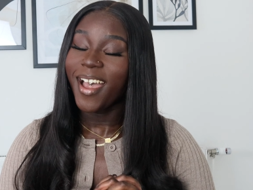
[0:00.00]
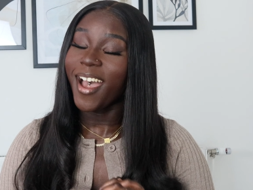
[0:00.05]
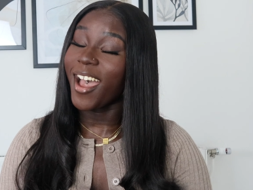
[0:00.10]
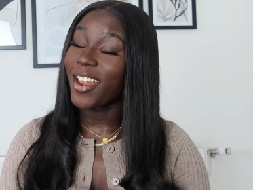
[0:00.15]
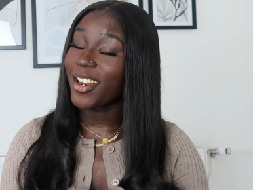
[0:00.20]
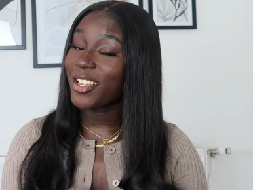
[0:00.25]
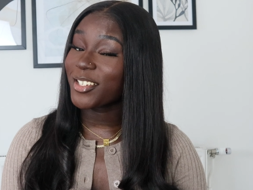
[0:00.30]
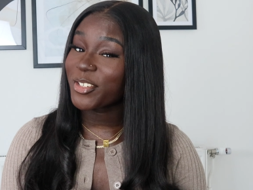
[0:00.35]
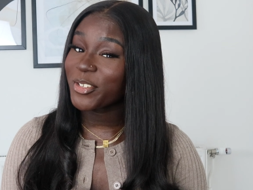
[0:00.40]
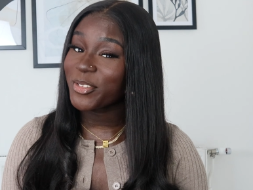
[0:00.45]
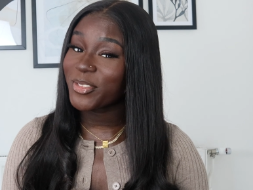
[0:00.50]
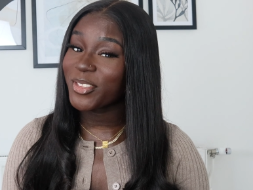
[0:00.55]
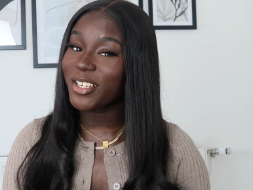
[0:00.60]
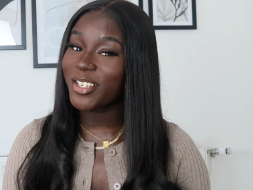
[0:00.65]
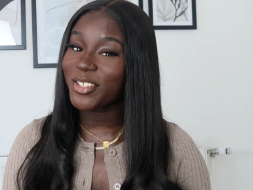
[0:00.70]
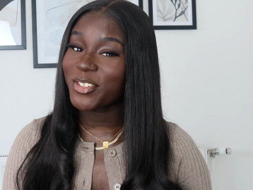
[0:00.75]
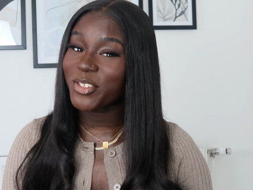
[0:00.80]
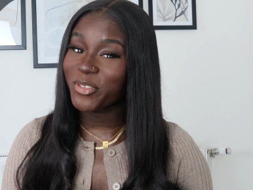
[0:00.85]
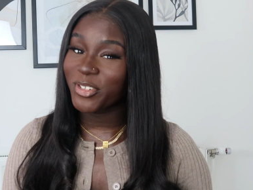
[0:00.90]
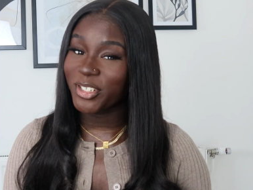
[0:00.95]
And I do
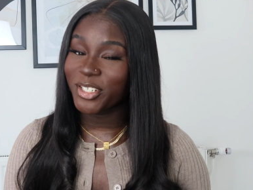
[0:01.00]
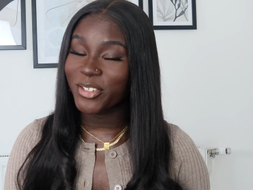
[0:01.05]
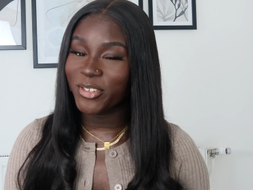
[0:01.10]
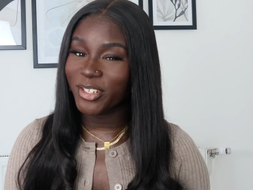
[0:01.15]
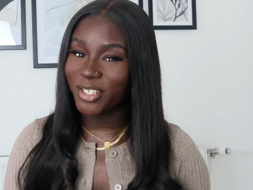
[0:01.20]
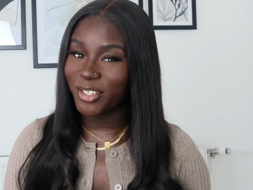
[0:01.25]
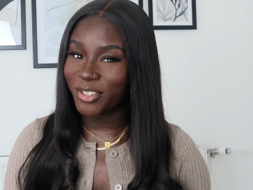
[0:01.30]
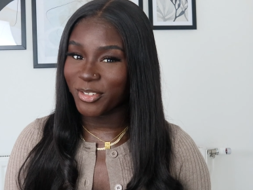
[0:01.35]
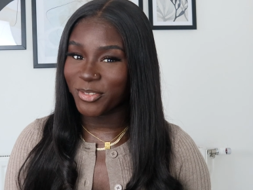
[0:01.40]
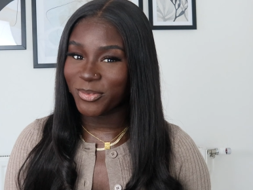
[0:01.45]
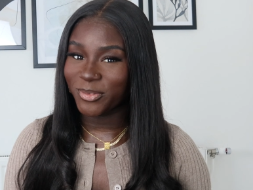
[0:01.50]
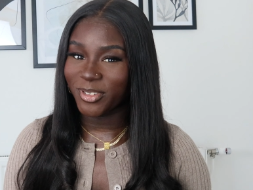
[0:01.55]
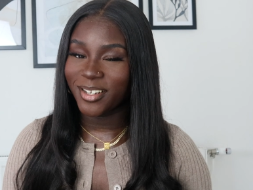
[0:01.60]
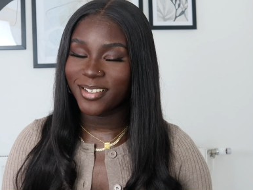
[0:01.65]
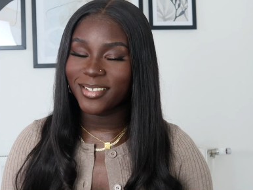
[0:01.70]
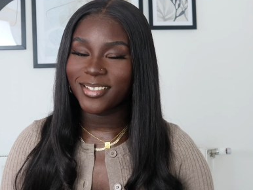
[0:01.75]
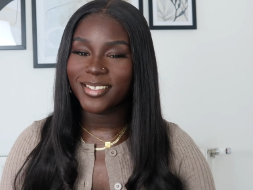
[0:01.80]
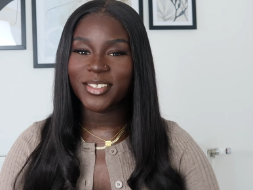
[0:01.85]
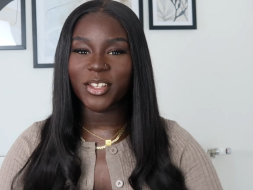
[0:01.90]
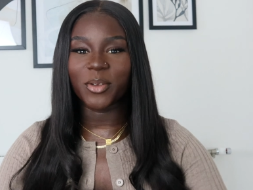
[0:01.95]
think it's a really, really good
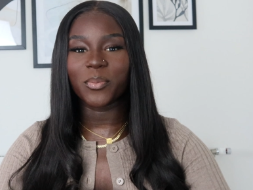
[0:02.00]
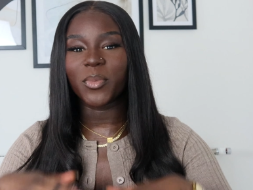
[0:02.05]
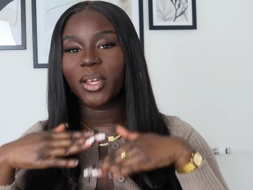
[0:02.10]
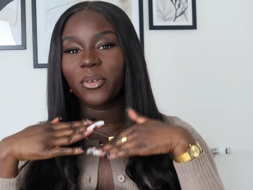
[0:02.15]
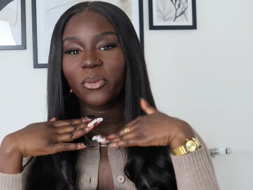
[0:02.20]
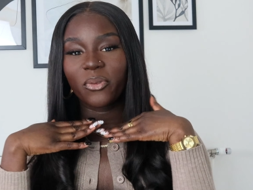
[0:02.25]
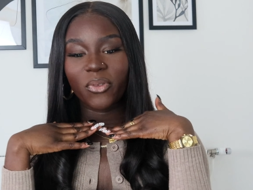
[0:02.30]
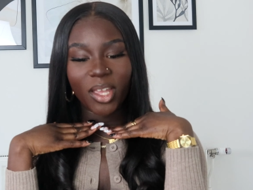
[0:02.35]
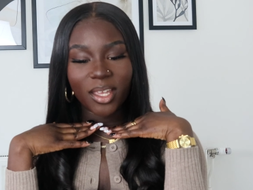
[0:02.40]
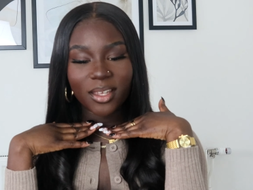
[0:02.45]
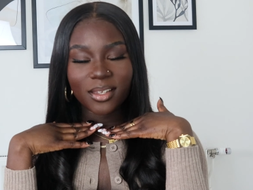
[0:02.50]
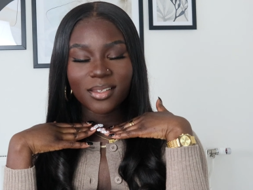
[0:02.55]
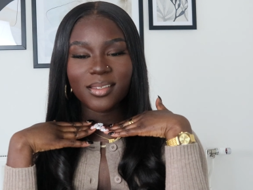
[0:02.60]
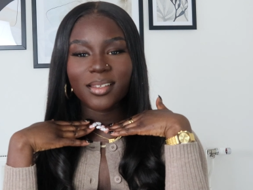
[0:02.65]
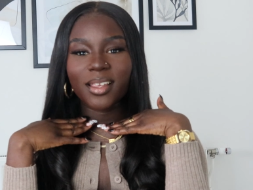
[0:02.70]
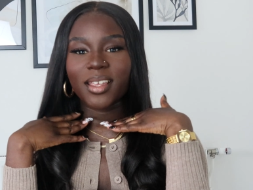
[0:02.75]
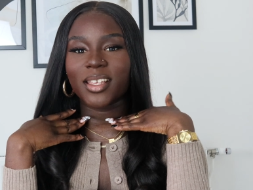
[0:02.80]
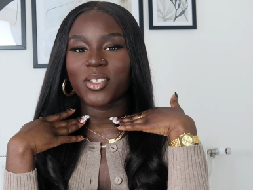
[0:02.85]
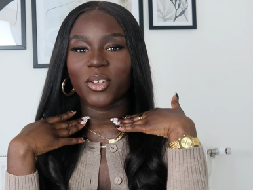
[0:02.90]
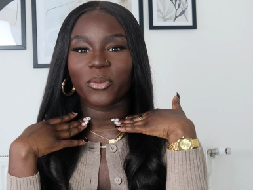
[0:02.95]
one. So my
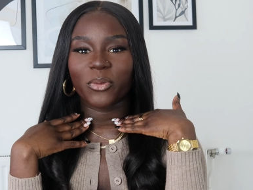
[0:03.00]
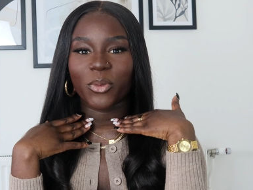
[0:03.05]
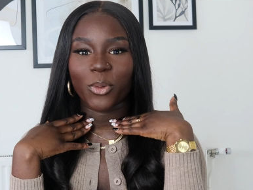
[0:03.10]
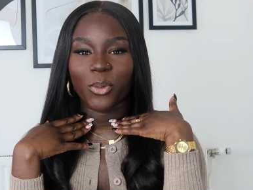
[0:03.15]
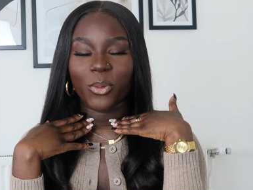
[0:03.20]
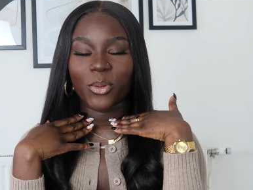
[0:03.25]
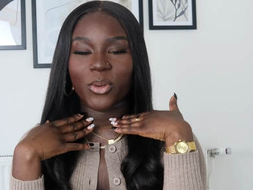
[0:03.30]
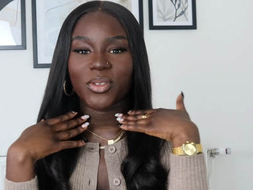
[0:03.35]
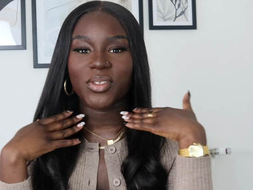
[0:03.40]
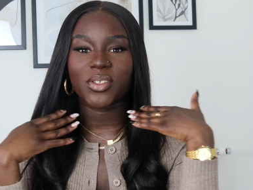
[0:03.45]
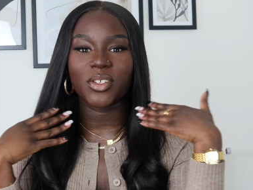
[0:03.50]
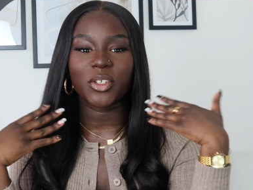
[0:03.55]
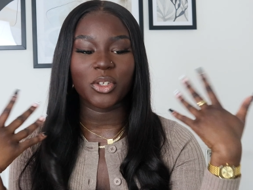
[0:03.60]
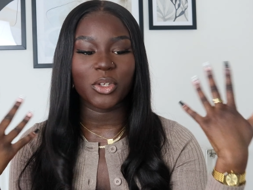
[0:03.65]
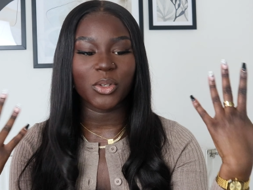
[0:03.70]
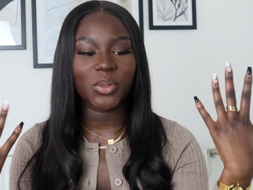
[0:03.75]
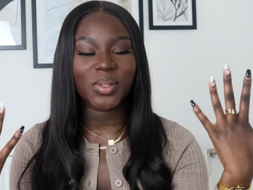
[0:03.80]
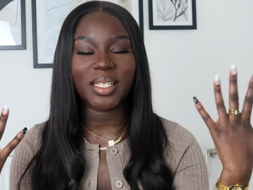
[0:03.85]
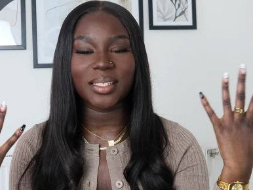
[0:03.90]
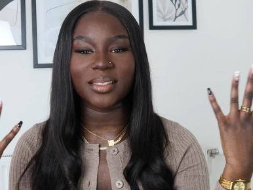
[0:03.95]
face is of course
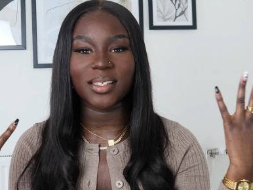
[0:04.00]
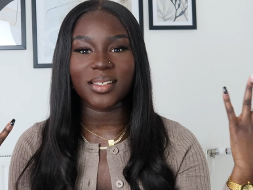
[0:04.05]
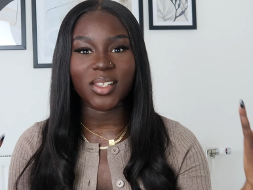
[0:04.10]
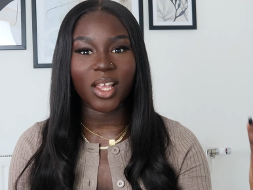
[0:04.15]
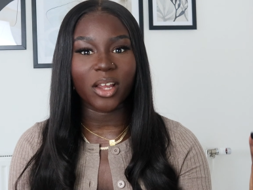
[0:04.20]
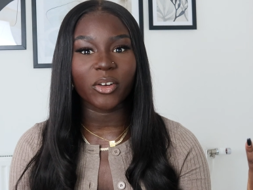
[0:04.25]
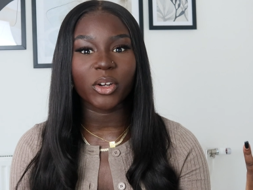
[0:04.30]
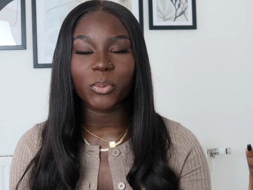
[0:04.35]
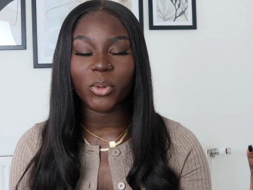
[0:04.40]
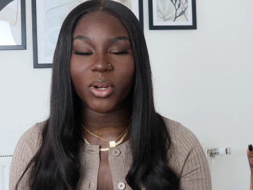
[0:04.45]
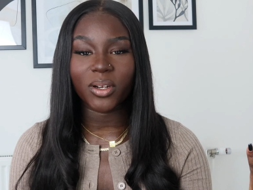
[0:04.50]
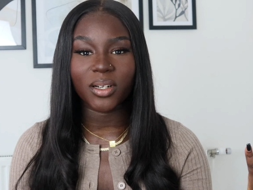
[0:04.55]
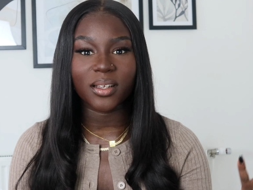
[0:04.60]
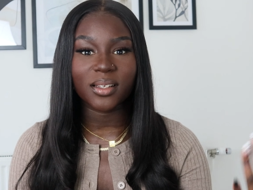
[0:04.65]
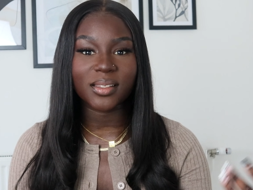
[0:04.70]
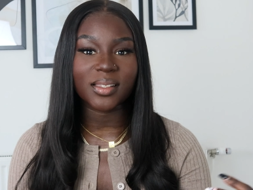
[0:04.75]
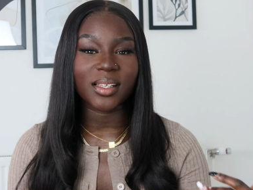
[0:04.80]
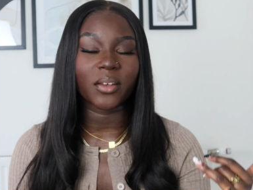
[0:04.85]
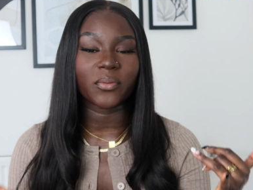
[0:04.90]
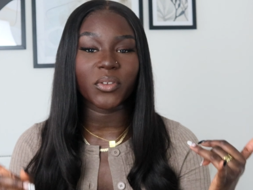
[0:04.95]
using the Zara
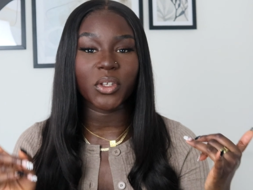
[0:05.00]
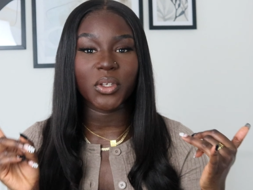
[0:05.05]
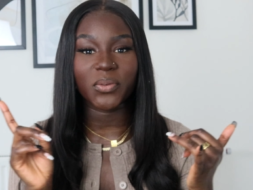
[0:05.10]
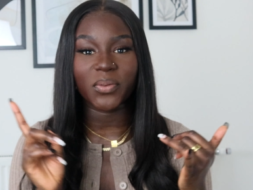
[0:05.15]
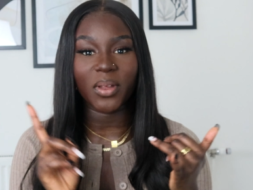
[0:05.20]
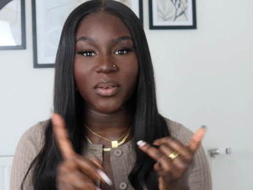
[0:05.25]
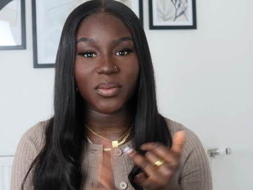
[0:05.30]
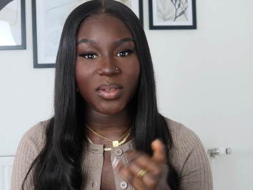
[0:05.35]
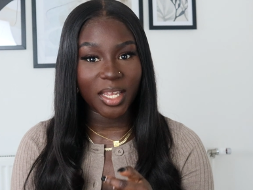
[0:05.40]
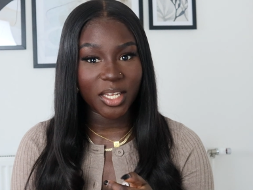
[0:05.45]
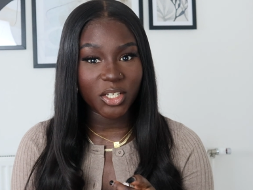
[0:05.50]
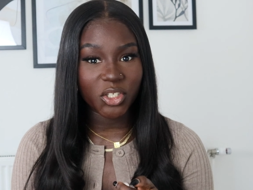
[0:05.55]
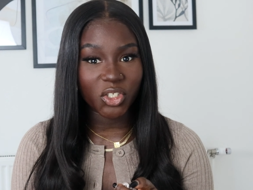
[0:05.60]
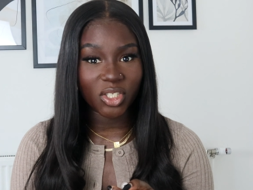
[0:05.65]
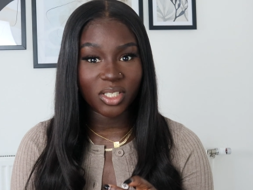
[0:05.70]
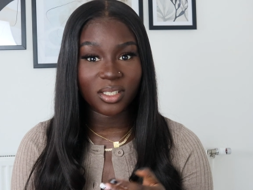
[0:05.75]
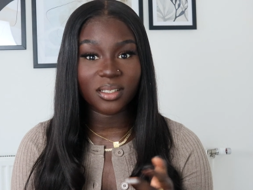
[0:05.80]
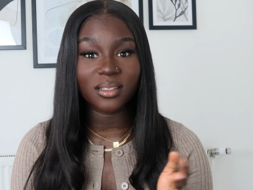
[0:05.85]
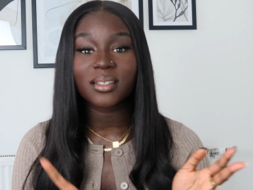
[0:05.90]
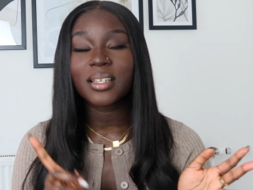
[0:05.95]
products. I've used
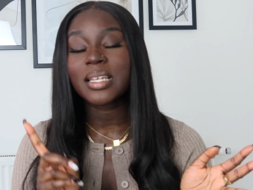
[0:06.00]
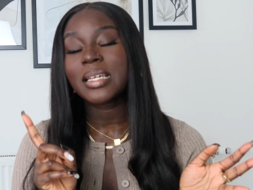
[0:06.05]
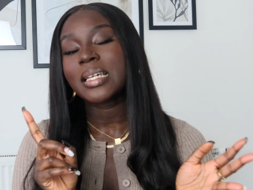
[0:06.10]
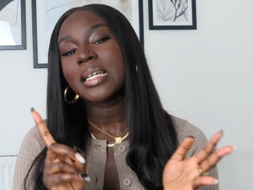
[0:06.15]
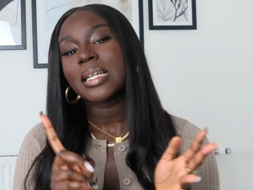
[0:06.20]
foundation,